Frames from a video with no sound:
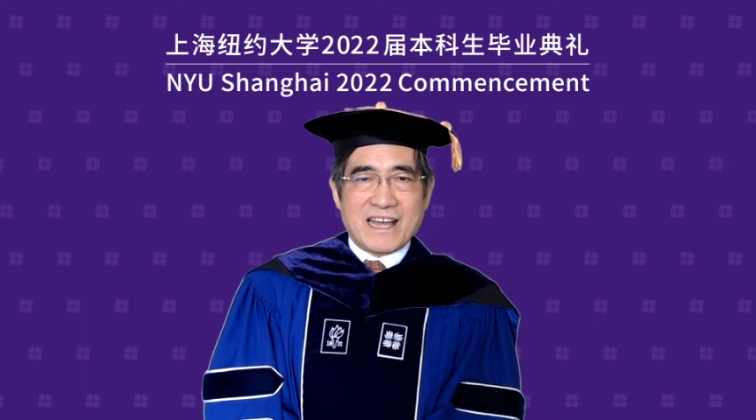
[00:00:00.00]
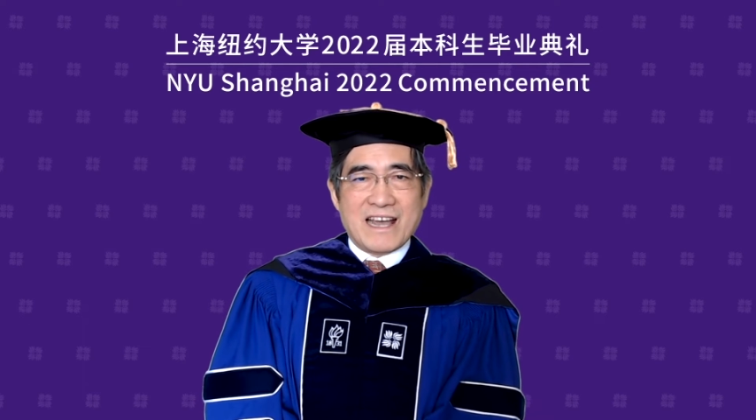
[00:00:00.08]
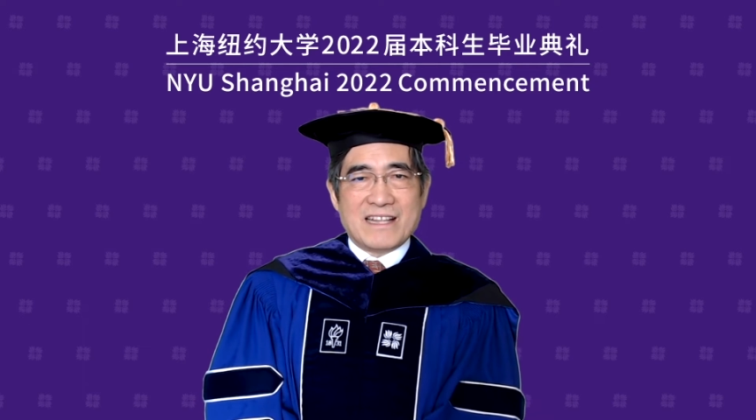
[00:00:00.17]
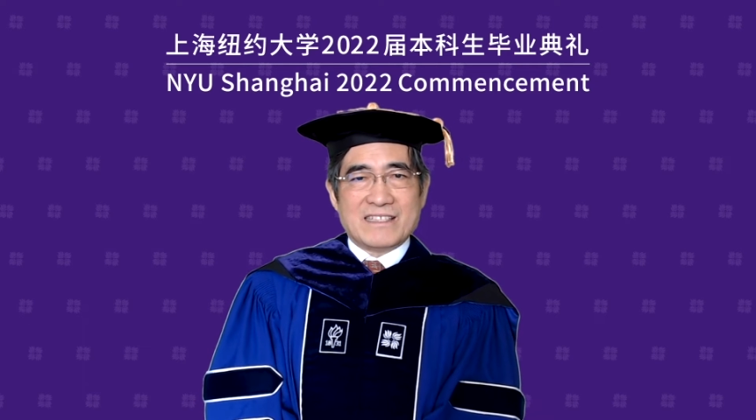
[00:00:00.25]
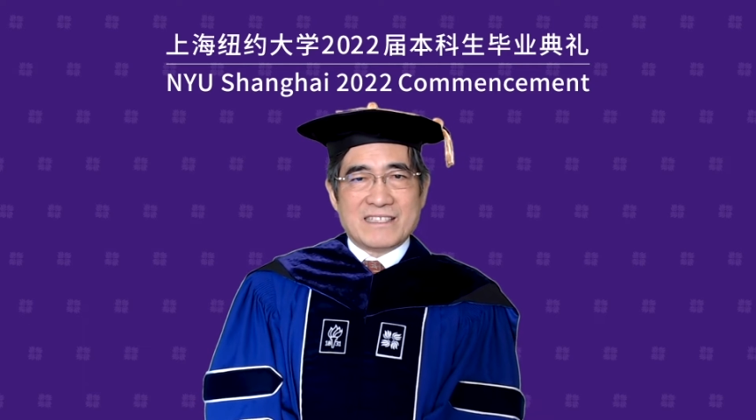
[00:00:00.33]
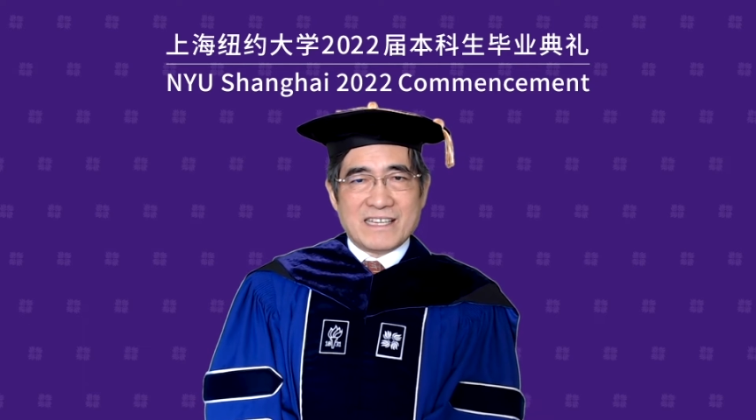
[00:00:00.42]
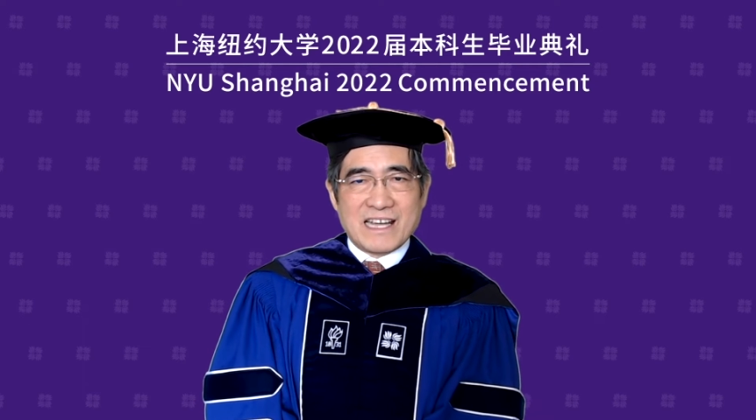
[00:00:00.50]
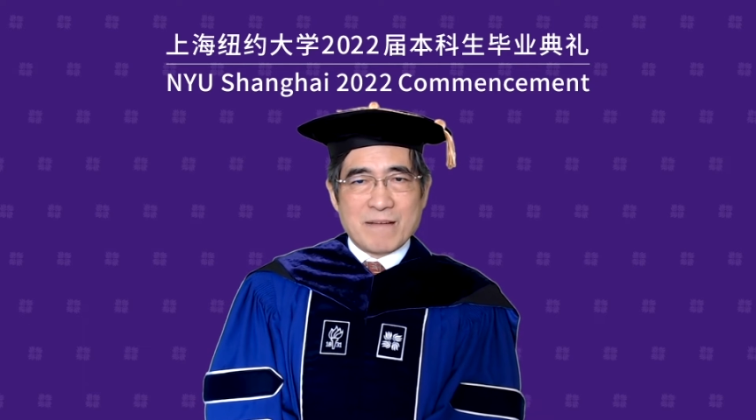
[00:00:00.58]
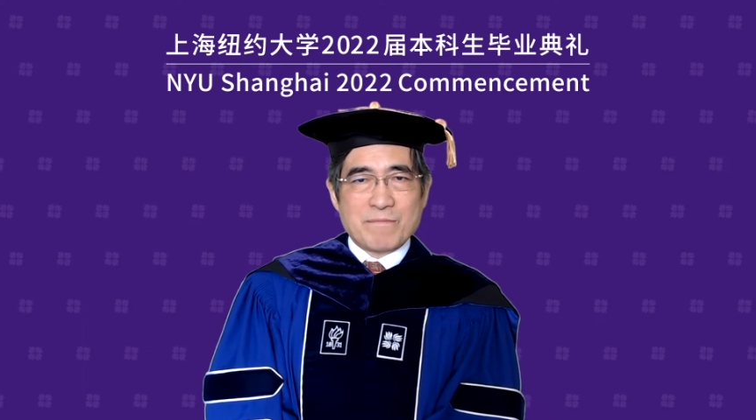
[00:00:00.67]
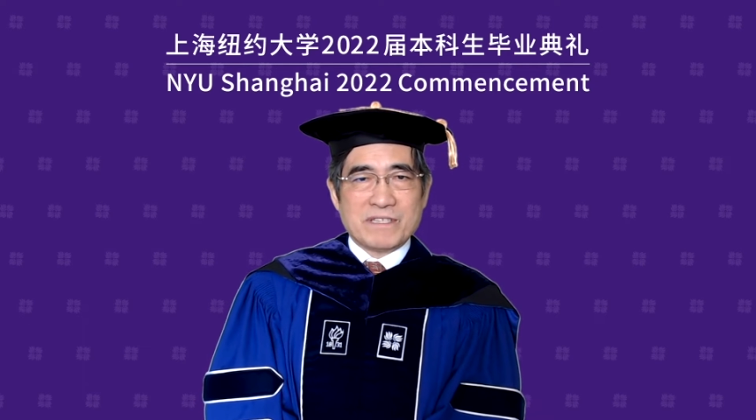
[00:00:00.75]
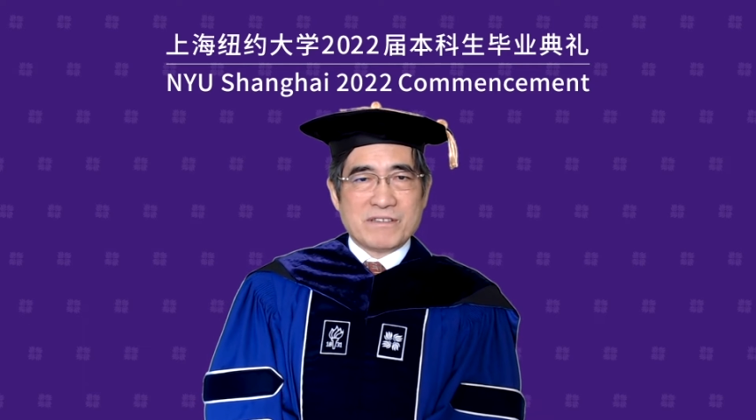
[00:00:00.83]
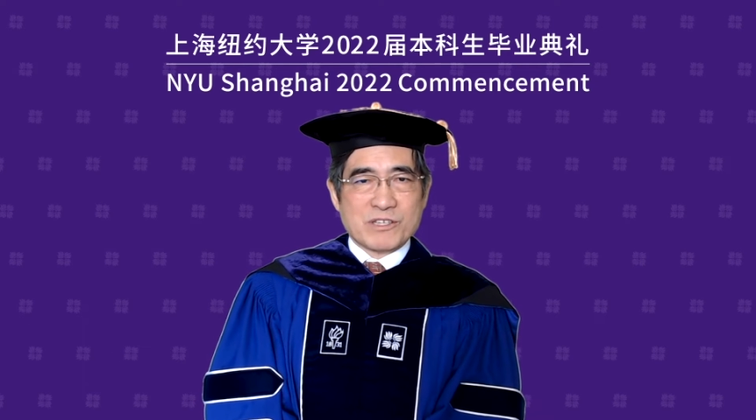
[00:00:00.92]
and
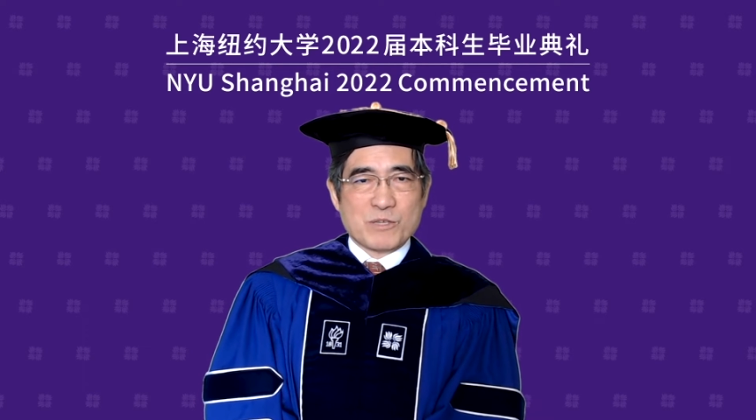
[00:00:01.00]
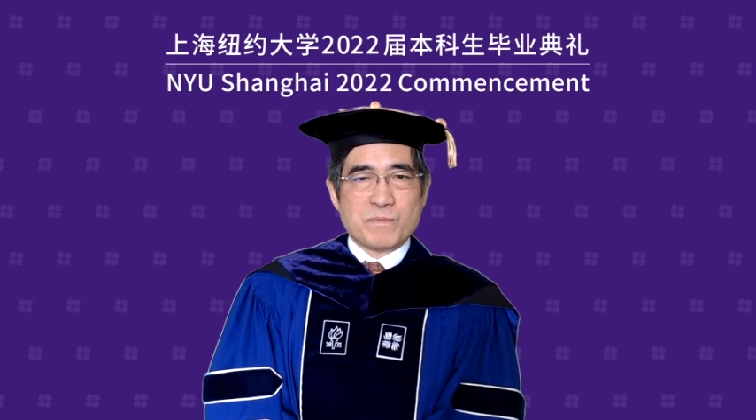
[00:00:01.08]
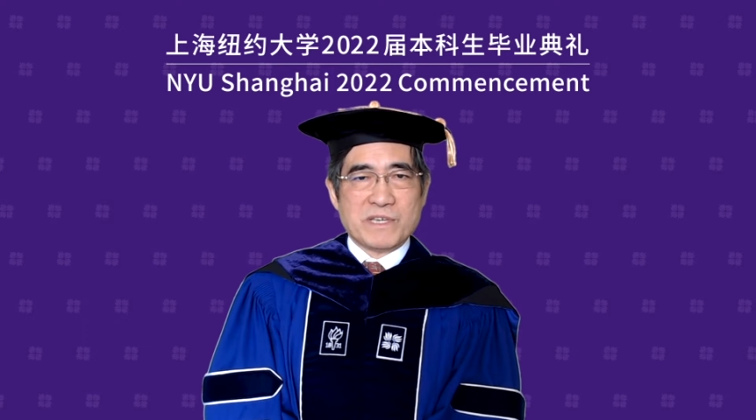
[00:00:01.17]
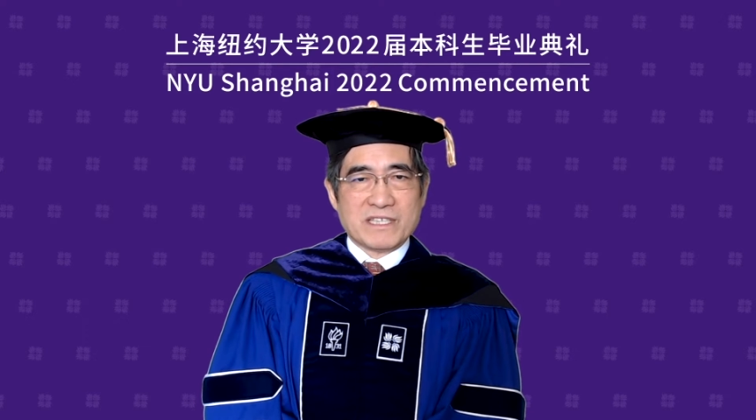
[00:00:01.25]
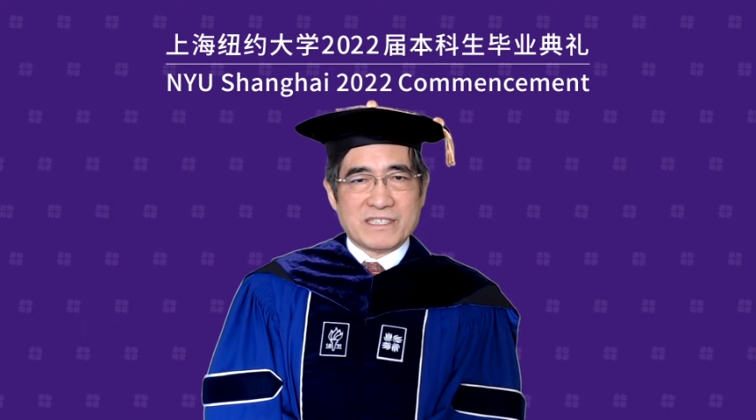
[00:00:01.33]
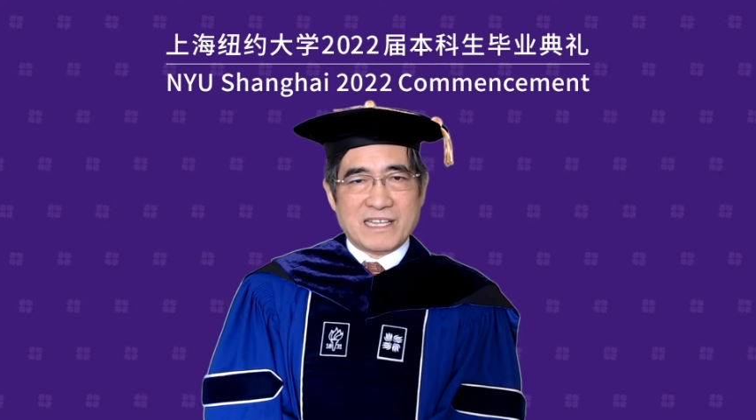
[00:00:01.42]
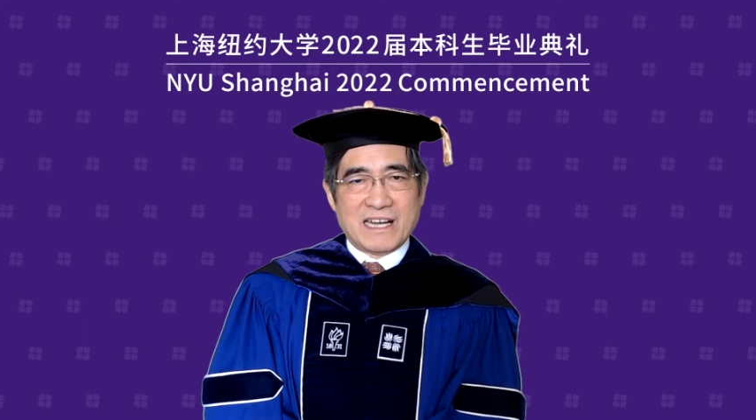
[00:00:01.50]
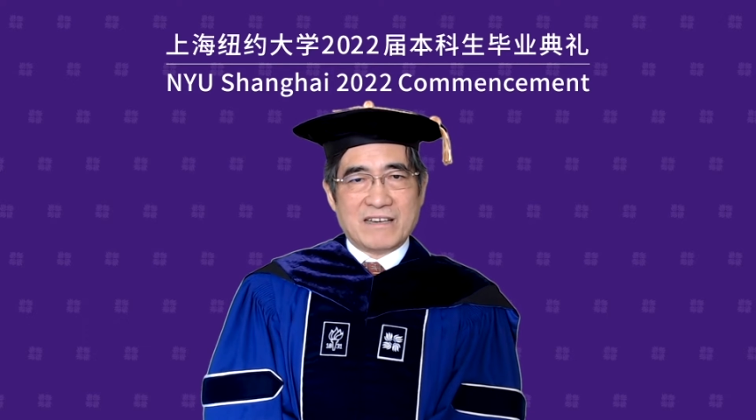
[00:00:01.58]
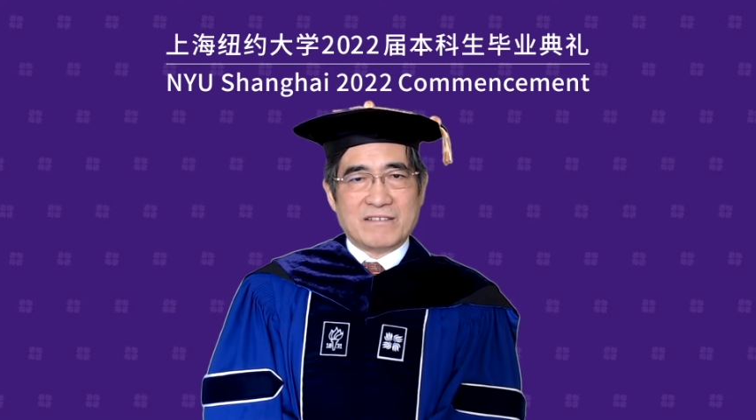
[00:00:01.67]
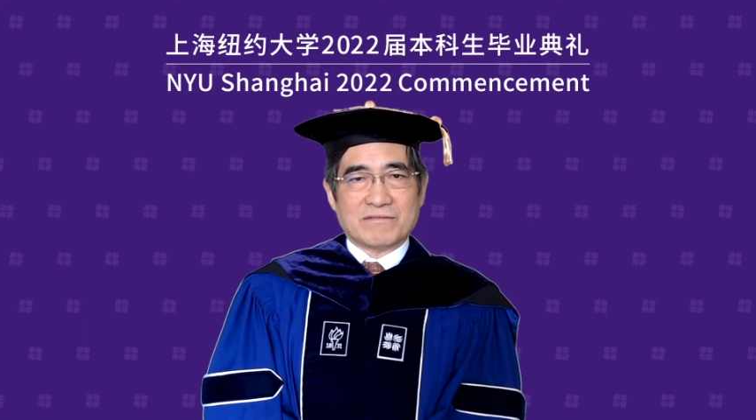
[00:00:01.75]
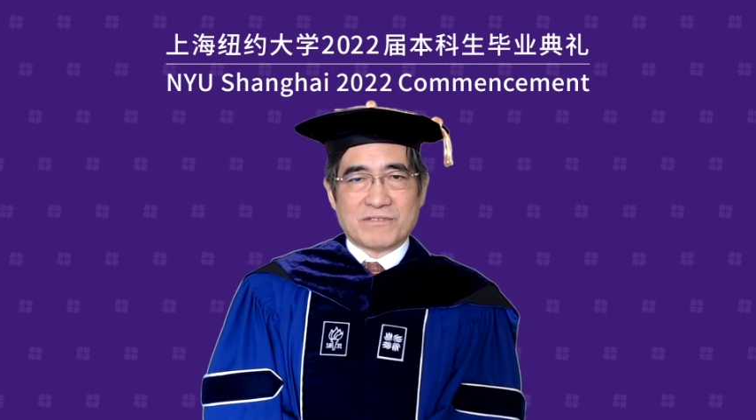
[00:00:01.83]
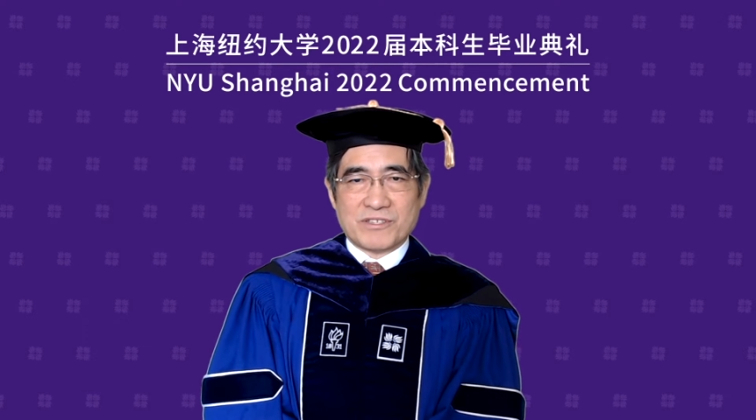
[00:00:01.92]
happy to speak now